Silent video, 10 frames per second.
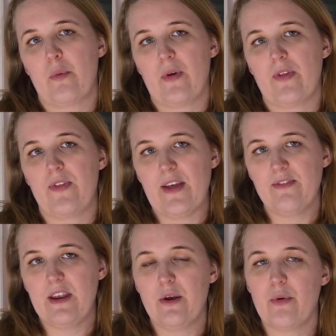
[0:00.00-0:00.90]
about when
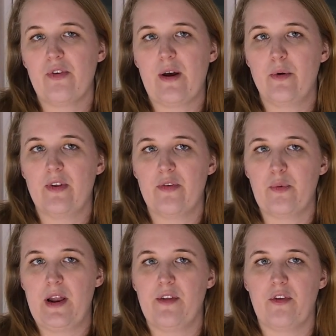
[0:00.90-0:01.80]
that video is out, as
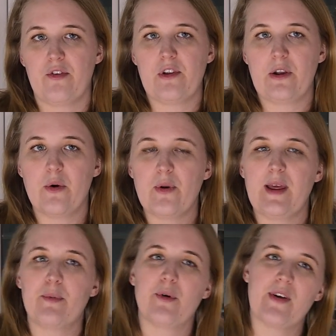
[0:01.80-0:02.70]
well as the
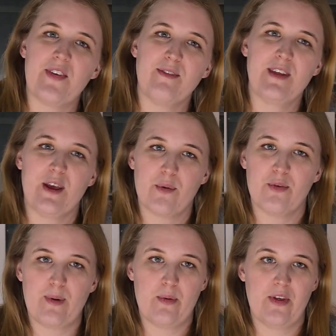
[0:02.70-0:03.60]
slowly progressing
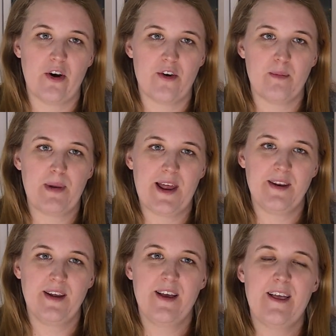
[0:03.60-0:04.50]
videos about the garden
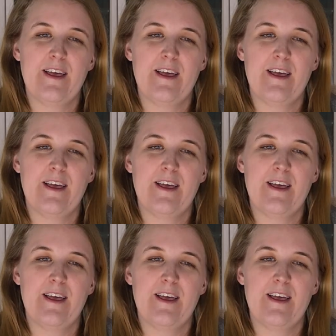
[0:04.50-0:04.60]
plan,